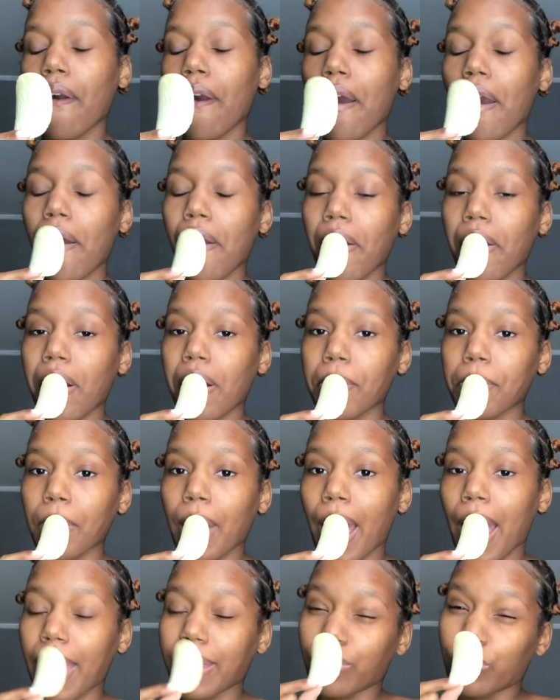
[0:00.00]
Um,
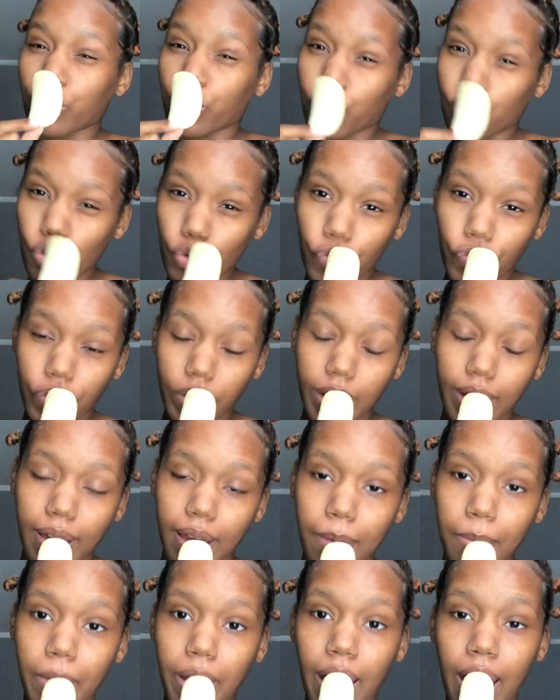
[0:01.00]
I do feel like I
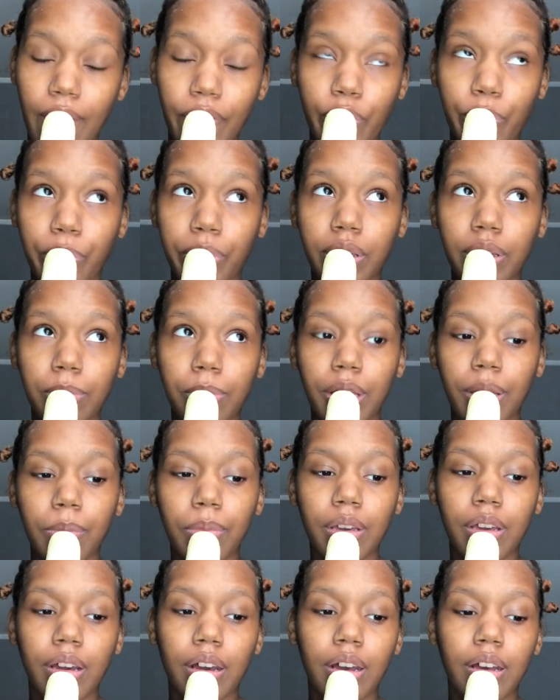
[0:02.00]
might have a preemie
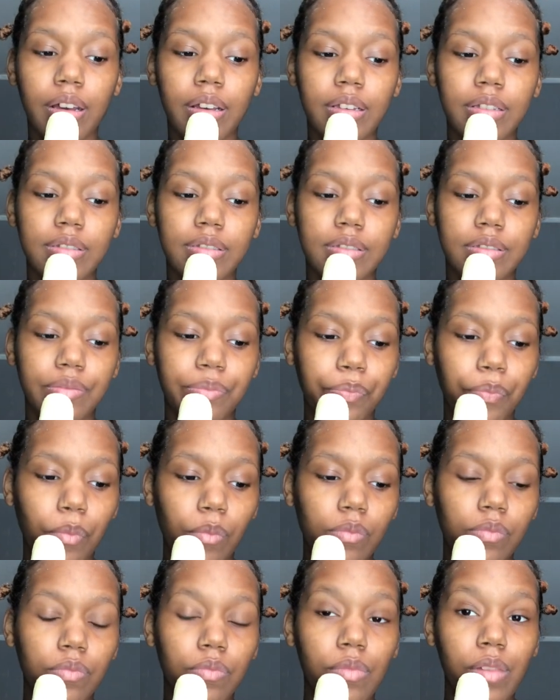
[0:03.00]
because
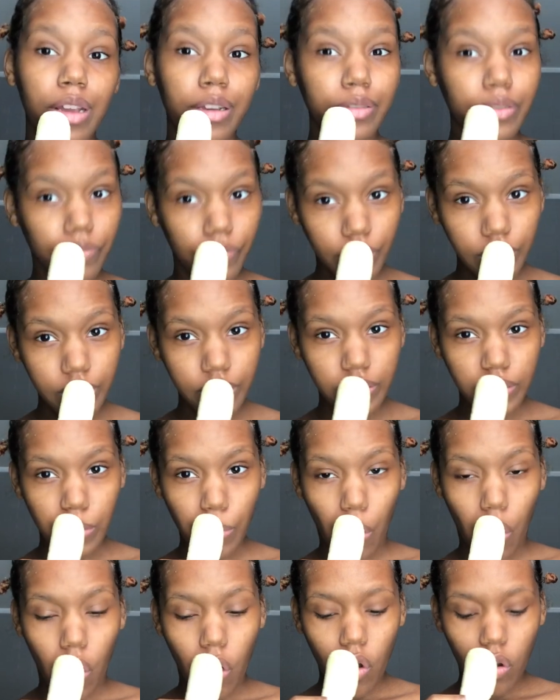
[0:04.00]
he's really
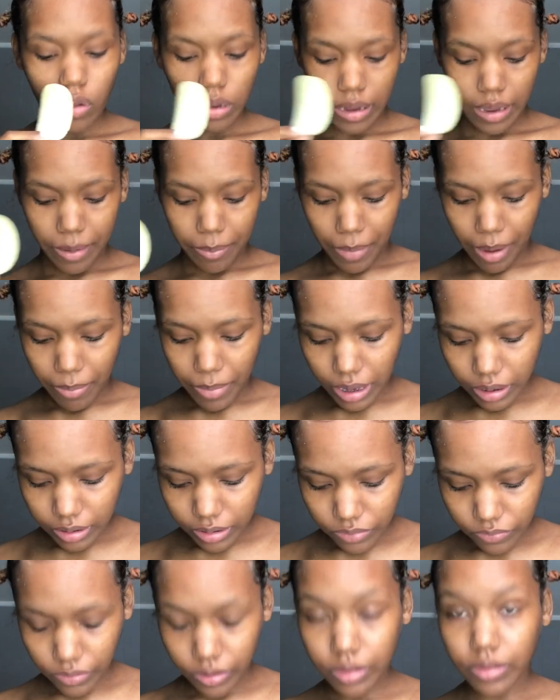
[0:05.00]
small. Like, my belly's
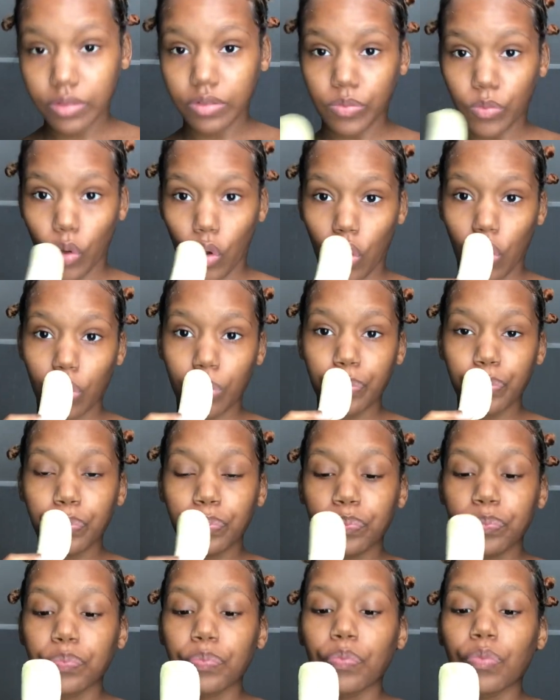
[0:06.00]
really small.
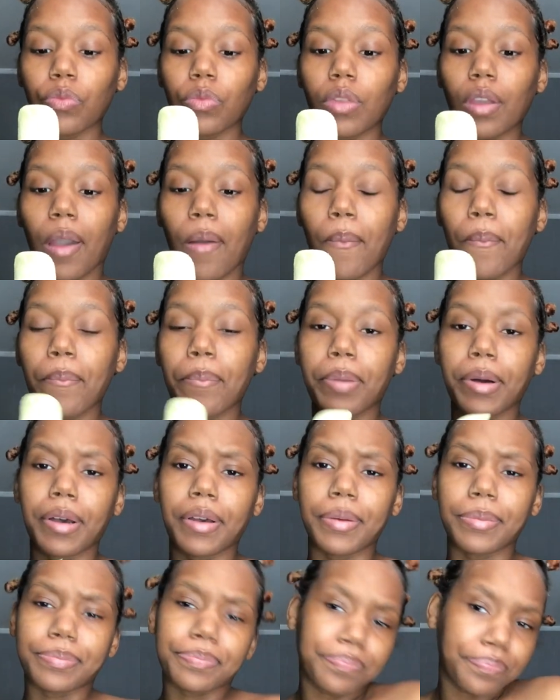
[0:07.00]

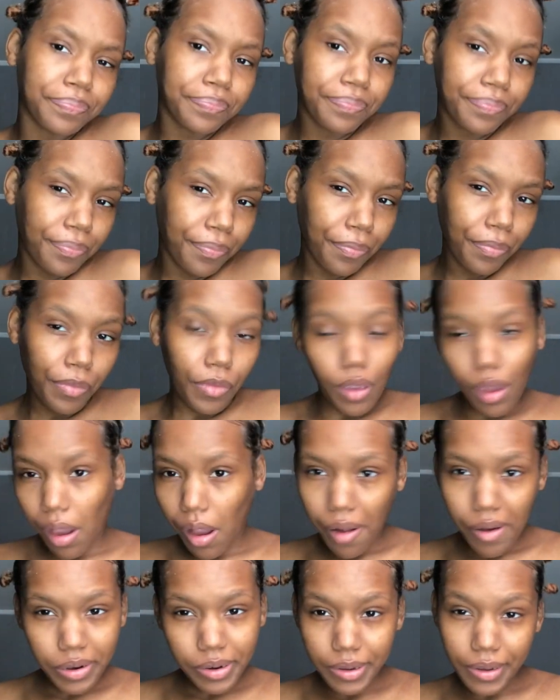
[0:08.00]
But
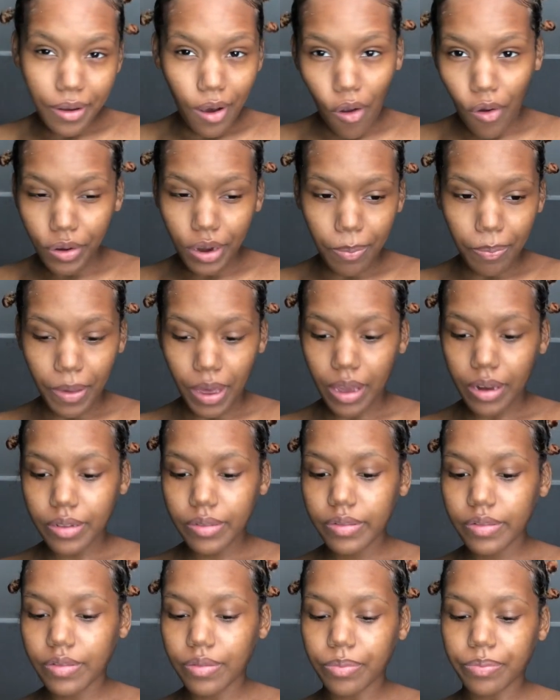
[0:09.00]
it all
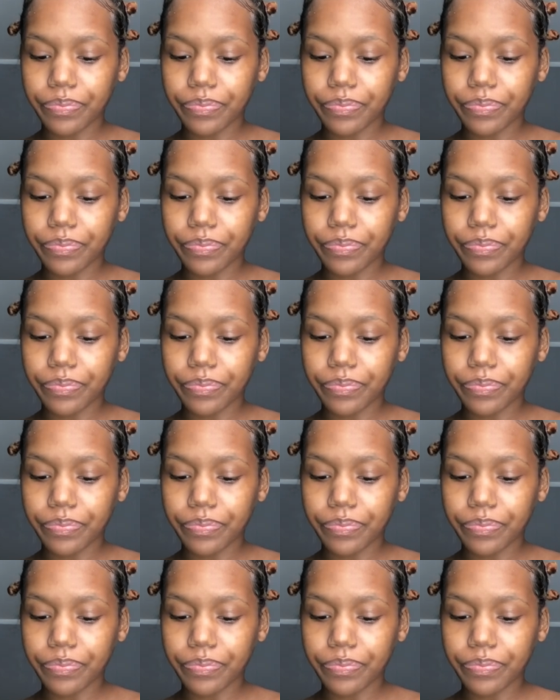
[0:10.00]
depends.